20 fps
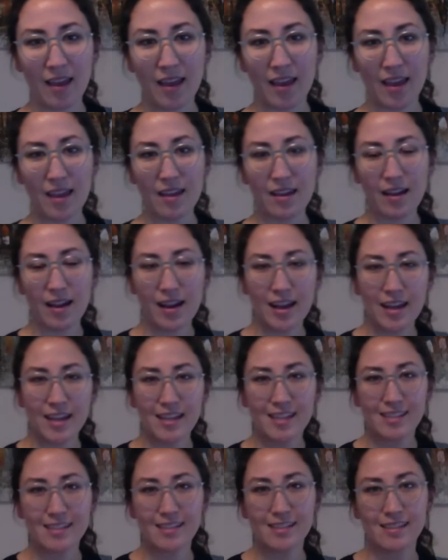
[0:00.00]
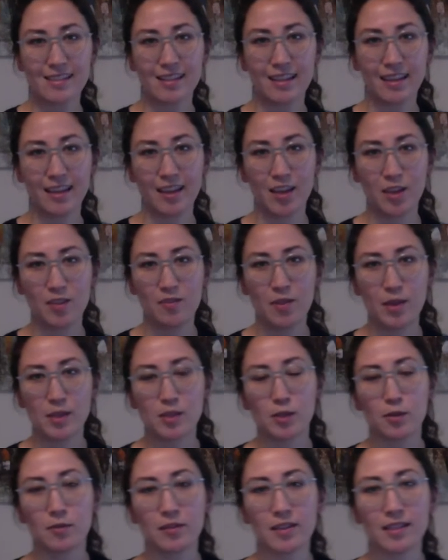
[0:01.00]
Hey guys, hey
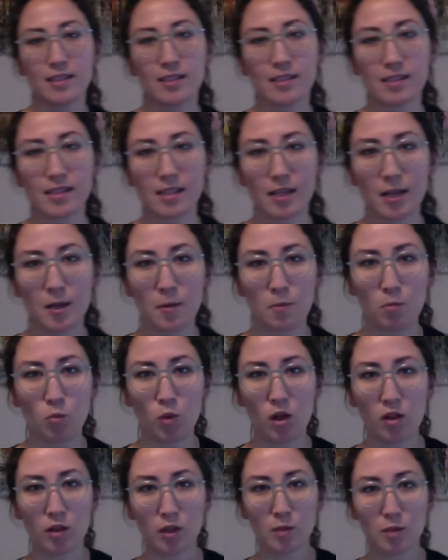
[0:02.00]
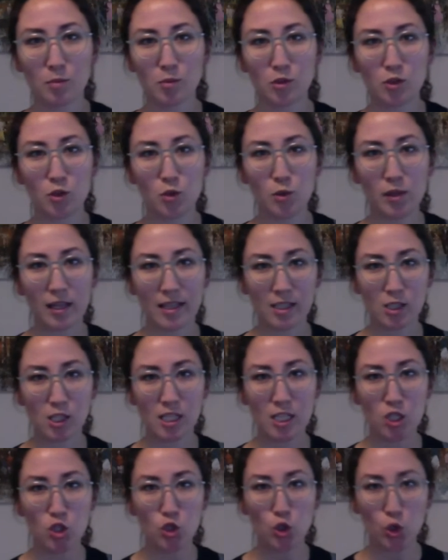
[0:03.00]
Beethovens, welcome to
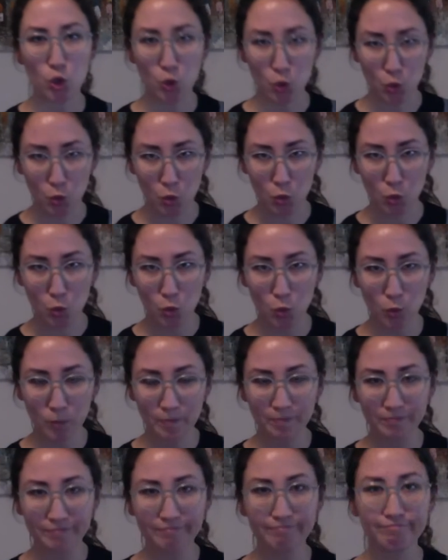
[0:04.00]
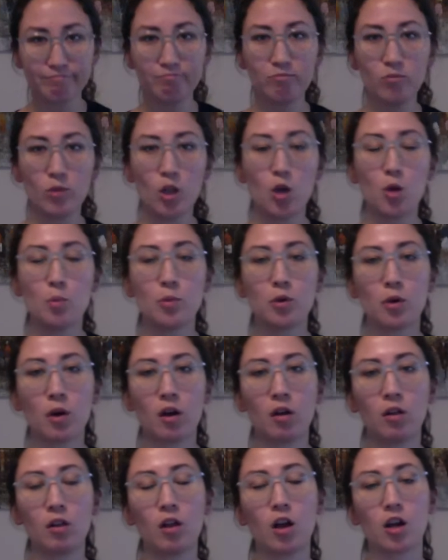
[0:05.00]
lesson 2. Hope you
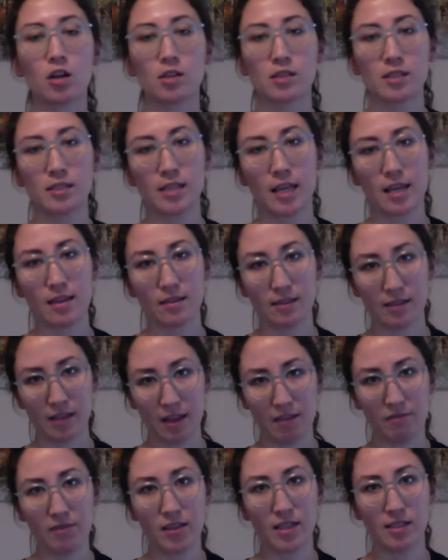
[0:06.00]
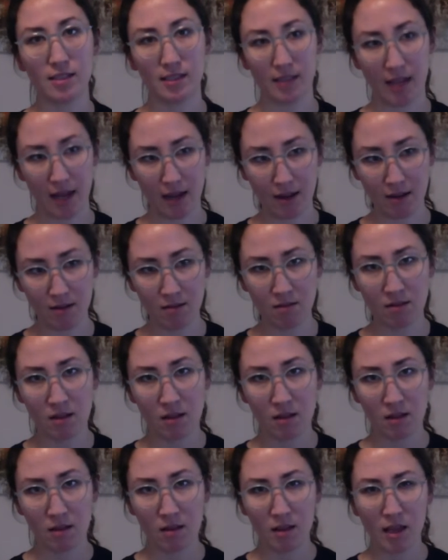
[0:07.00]
all are staying safe and sane.
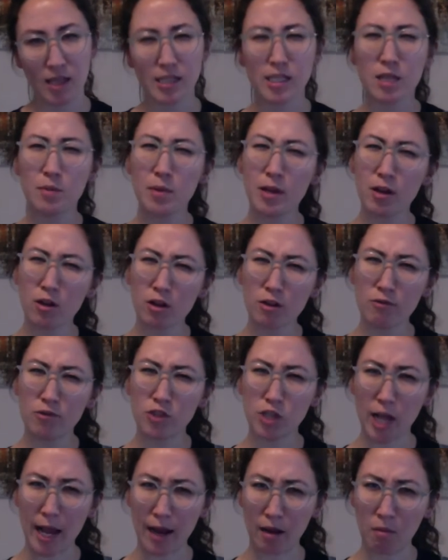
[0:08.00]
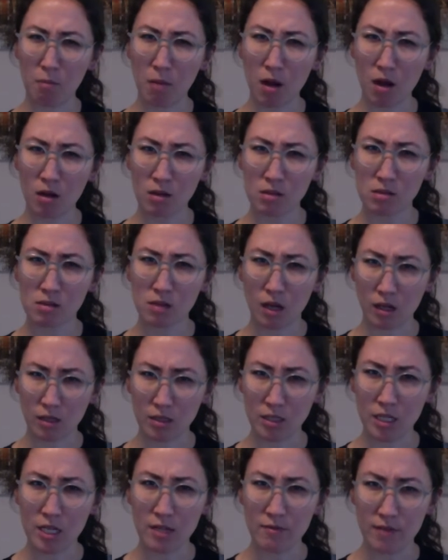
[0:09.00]
Has anybody heard of
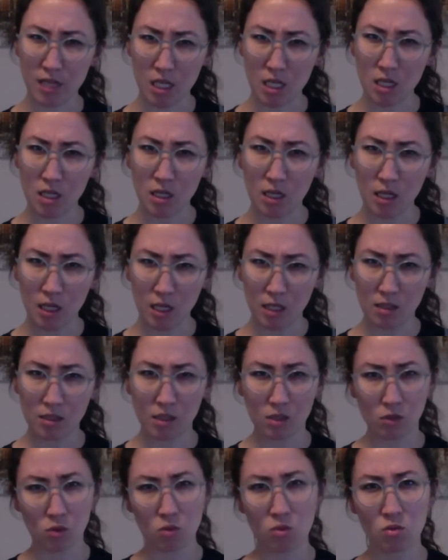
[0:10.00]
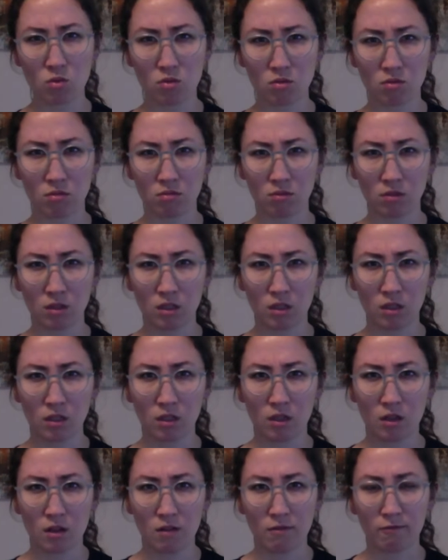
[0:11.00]
Jackbox.tv? It's this cool
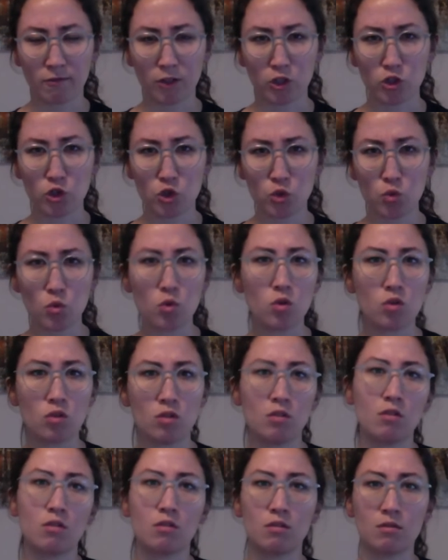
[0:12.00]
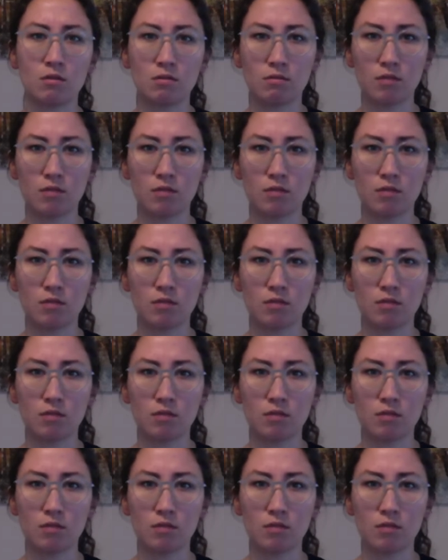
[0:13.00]
virtual